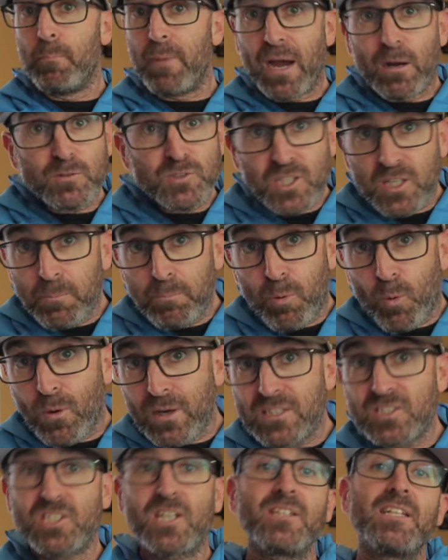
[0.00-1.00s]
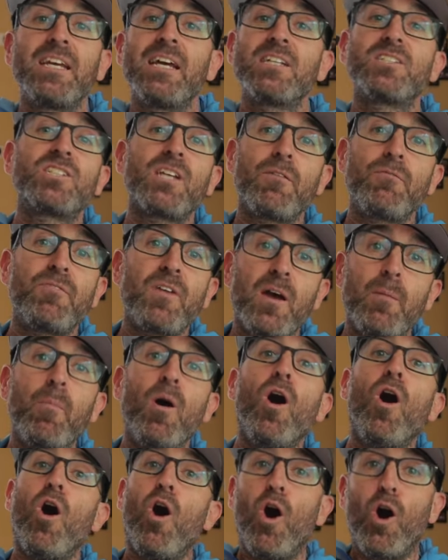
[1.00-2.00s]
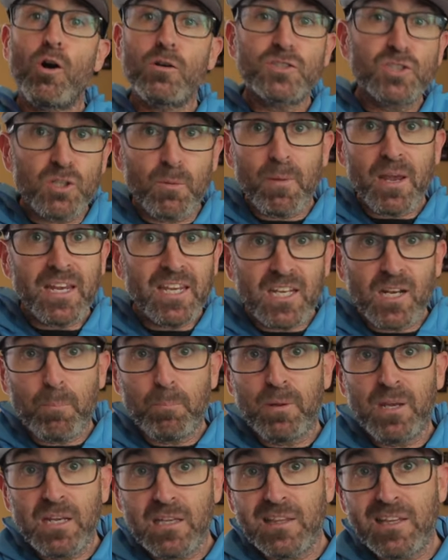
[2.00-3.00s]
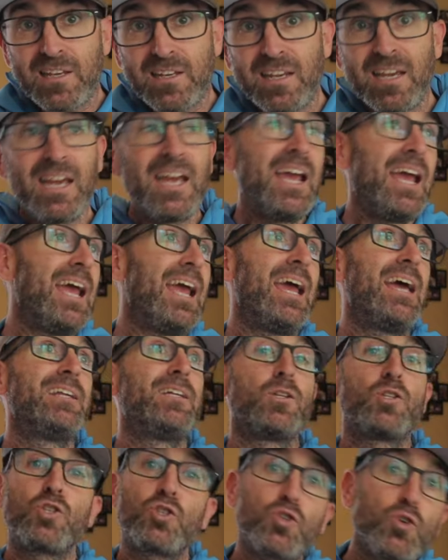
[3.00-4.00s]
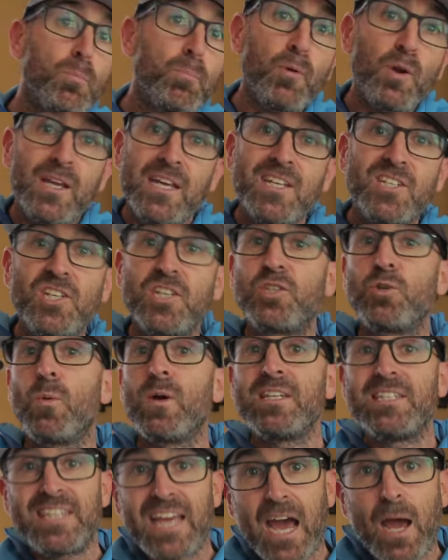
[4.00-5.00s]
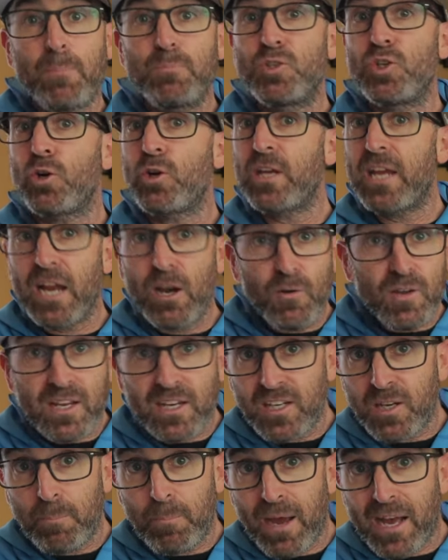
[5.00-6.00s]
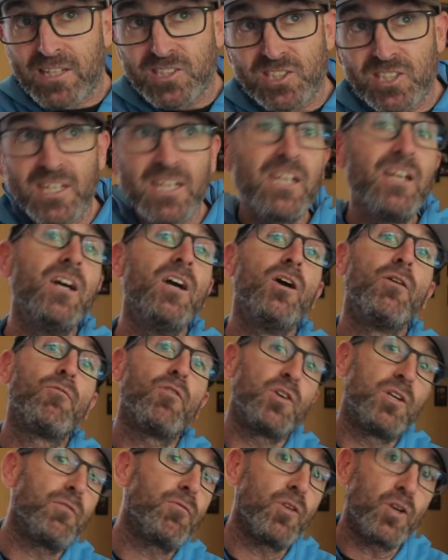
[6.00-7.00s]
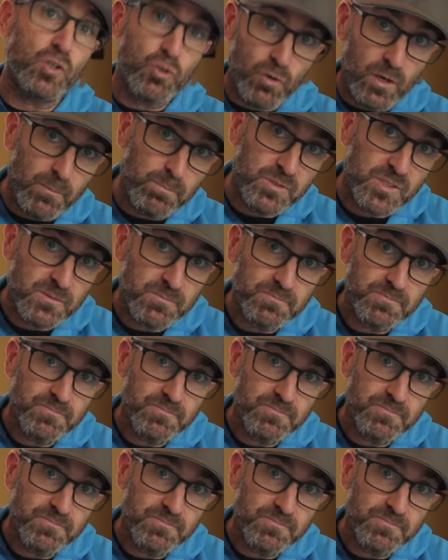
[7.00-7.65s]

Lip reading: mounting points on the SFM also make it appealing, and it's super easy to adapt your carrying capacity for different trips.